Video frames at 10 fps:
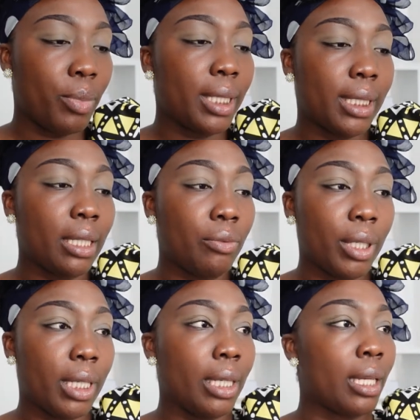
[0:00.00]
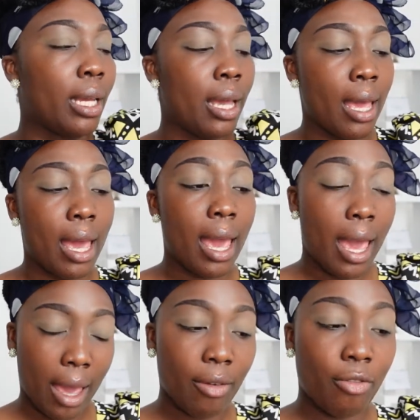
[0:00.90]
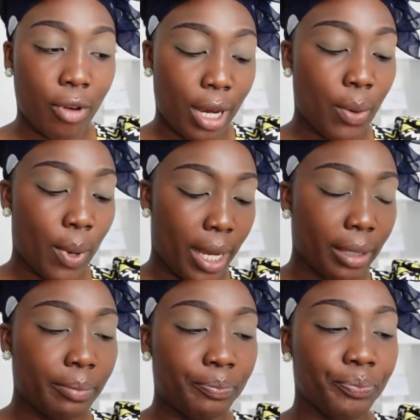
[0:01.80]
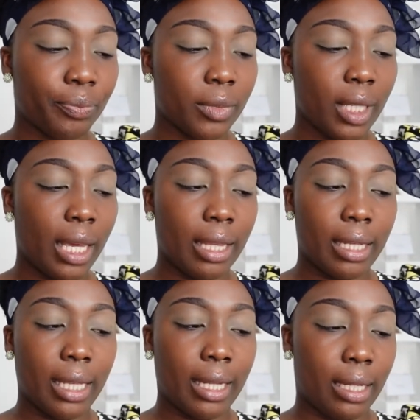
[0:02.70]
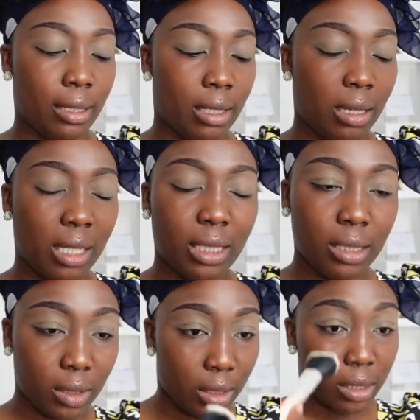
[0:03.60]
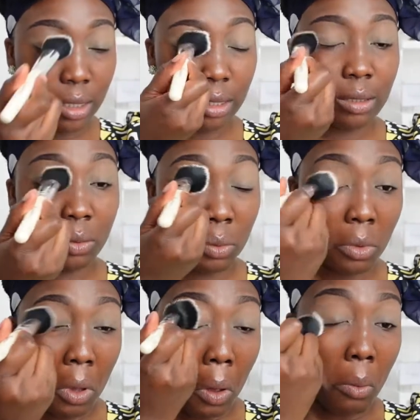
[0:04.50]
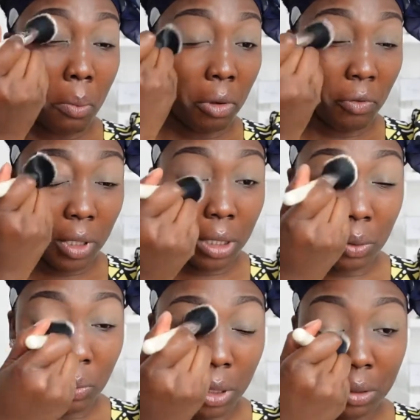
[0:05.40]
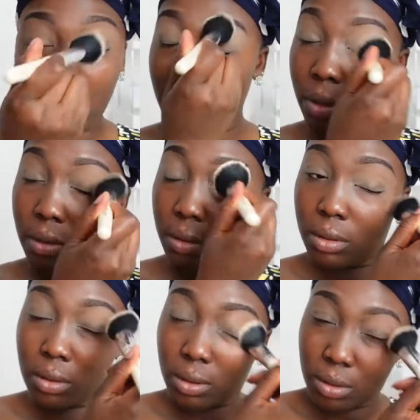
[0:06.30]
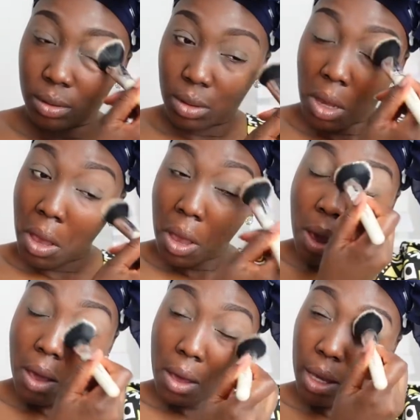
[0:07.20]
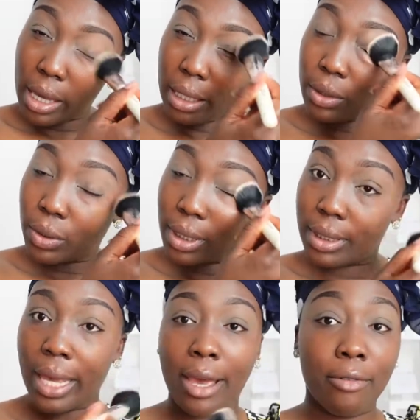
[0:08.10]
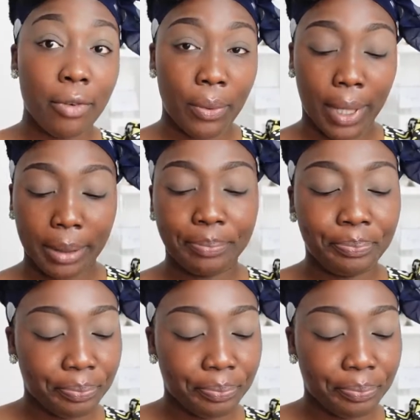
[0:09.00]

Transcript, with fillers: basically really everywhere. And then I just need this to buffer in well because yeah, he took us everywhere.